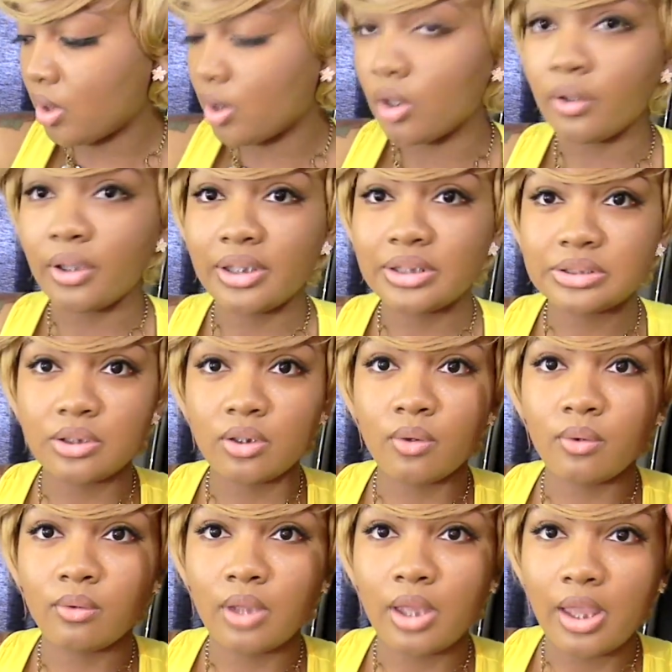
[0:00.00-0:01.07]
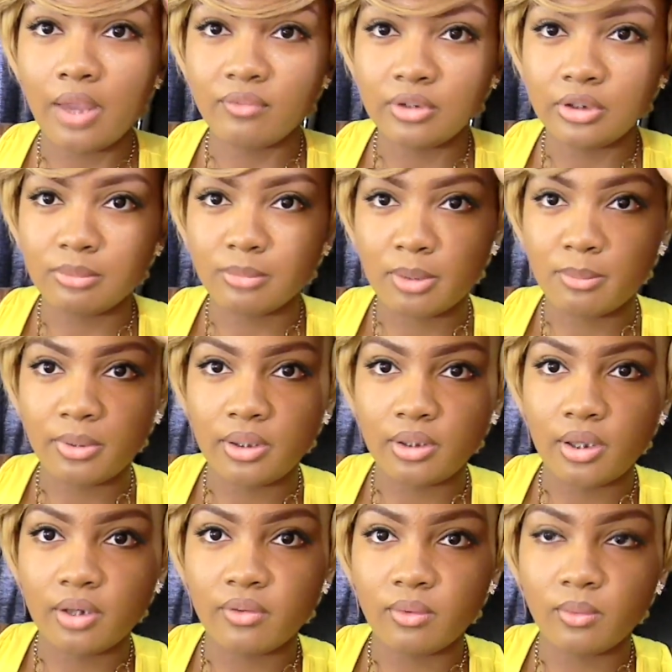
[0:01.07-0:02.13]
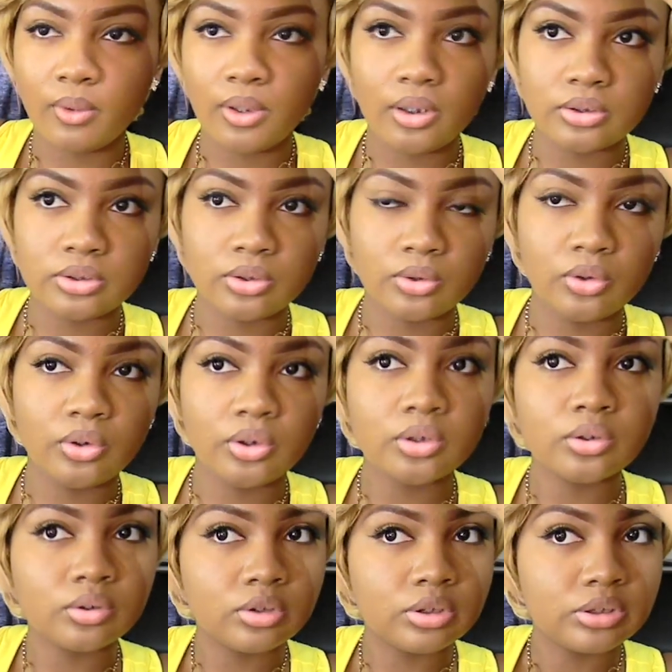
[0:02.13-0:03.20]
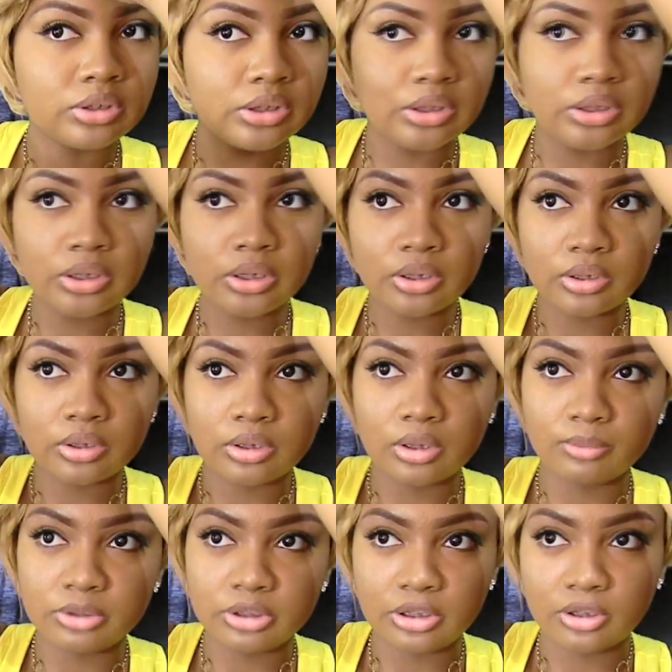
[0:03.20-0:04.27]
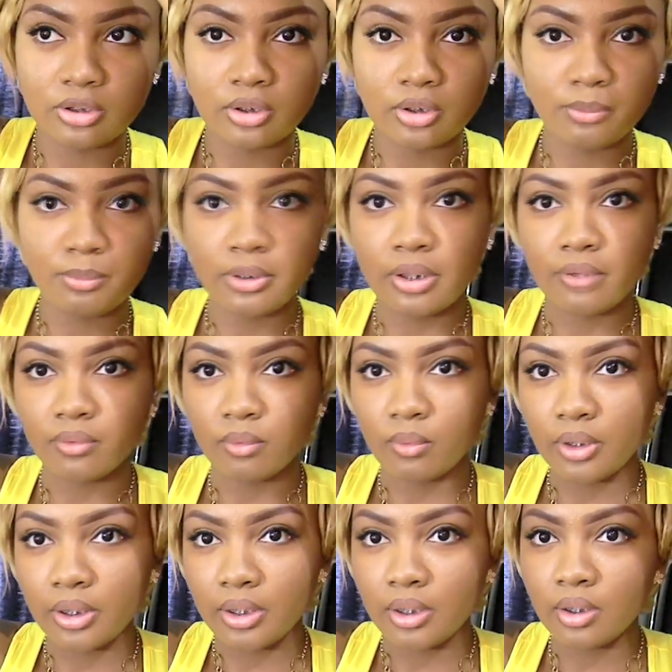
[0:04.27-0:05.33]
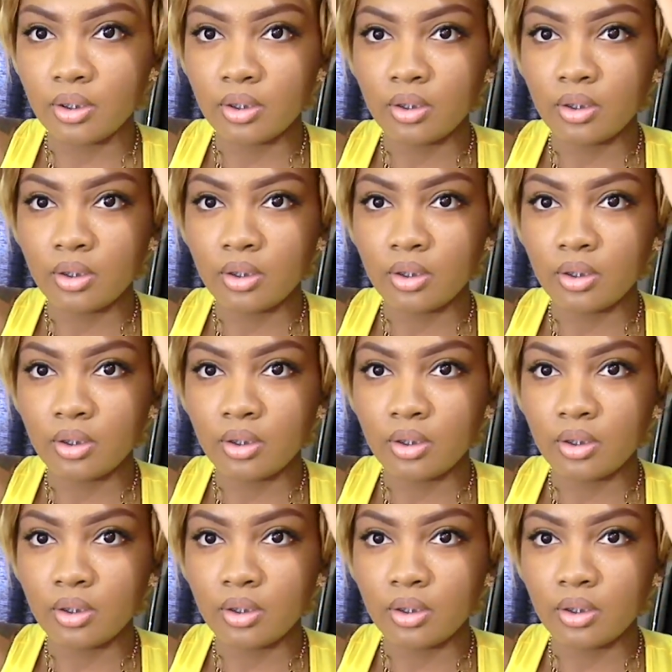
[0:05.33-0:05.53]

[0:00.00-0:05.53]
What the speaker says: Okay, so I have to get my bang out of the way so you can see. I'm just gonna clip it out the way.